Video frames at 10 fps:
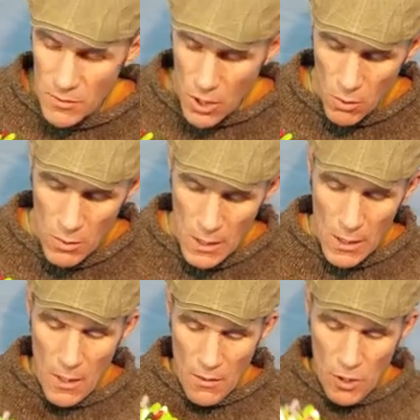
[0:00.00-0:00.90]
So
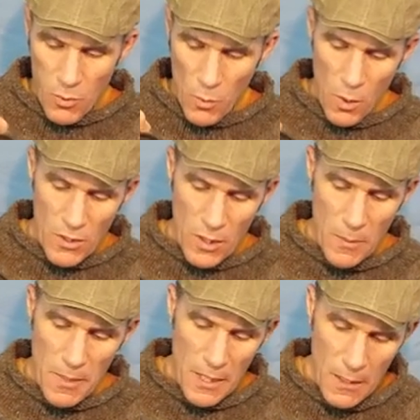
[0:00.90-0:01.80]
this one was going to
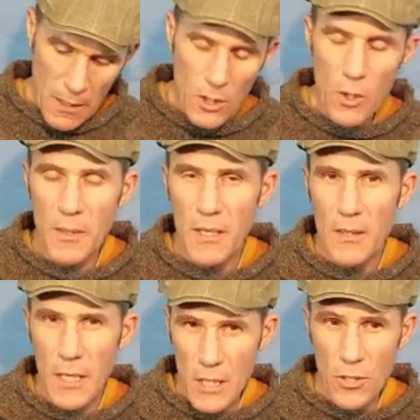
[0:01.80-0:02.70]
be a little bit
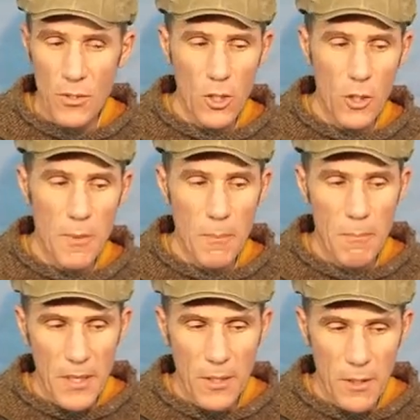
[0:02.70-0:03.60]
nicer, a little bit
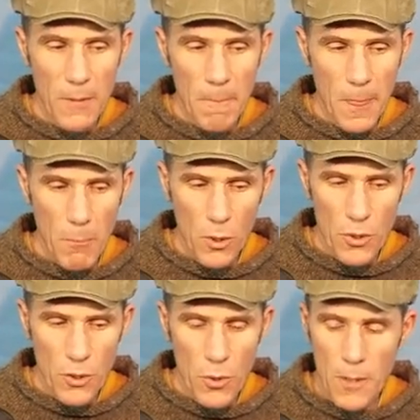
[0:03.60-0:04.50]
bigger
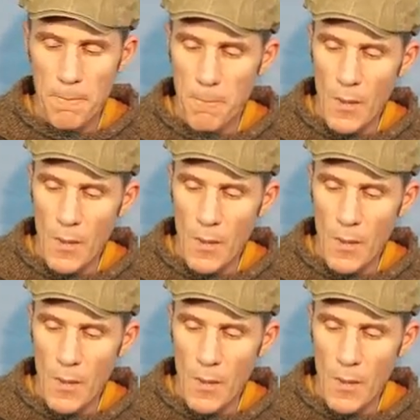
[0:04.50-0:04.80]
Bonjour.